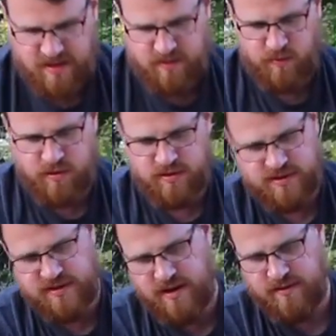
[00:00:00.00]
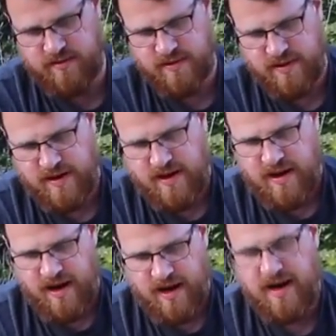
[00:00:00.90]
the water will settle.
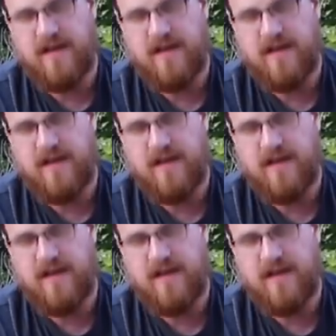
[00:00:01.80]
And